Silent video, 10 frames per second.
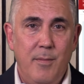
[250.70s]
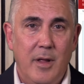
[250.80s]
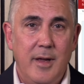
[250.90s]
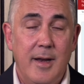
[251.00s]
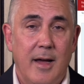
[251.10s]

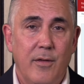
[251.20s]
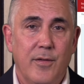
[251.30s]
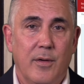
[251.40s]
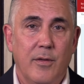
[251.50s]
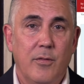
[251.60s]
million
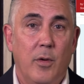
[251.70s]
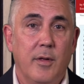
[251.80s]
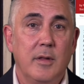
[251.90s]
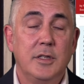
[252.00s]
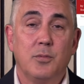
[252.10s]
households with
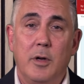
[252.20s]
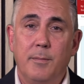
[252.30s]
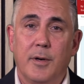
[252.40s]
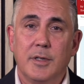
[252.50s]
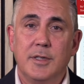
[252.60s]
at least one
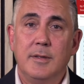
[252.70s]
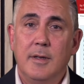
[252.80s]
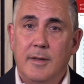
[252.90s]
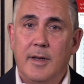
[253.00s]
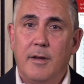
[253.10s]
person
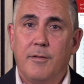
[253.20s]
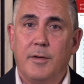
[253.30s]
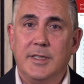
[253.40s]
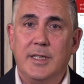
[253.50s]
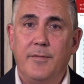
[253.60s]
that is
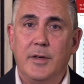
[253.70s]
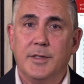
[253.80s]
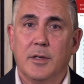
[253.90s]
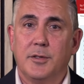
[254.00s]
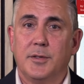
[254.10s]
receiving
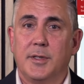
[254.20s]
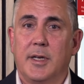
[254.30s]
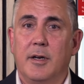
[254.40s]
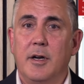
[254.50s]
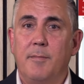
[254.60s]
Social
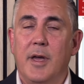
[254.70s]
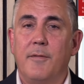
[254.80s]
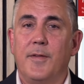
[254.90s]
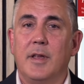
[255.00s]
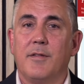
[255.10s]
Security
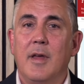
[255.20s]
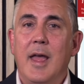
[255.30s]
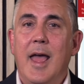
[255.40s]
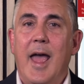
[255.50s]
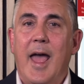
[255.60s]
benefits
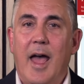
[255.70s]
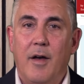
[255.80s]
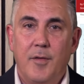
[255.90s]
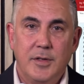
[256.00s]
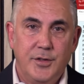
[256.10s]

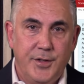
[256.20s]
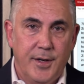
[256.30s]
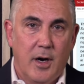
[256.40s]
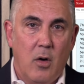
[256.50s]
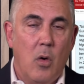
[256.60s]
have
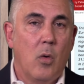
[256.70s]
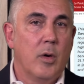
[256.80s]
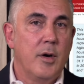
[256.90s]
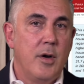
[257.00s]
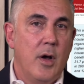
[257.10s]
zero
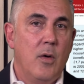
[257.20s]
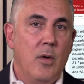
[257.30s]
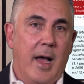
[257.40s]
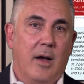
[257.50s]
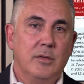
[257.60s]
or
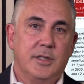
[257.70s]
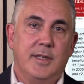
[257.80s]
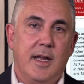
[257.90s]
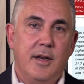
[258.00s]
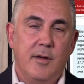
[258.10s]
no
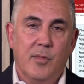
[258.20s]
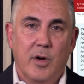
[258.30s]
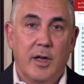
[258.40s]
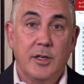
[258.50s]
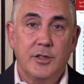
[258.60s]
outstanding
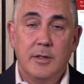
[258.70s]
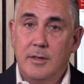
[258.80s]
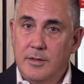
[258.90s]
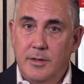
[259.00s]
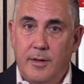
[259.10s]
mortgage.
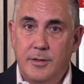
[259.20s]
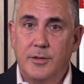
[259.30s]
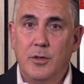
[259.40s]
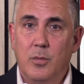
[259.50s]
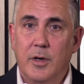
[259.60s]
There's
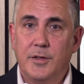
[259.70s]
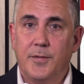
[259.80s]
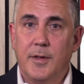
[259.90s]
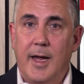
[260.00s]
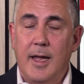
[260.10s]
two words
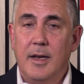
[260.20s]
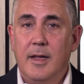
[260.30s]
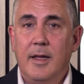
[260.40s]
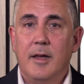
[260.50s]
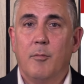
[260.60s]
for that:
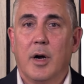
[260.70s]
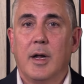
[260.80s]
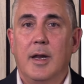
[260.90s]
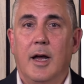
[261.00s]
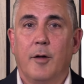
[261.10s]

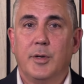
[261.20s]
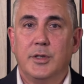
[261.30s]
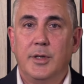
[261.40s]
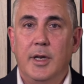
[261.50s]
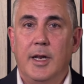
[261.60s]
market
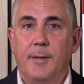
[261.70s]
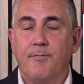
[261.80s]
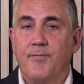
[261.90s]
opportunity.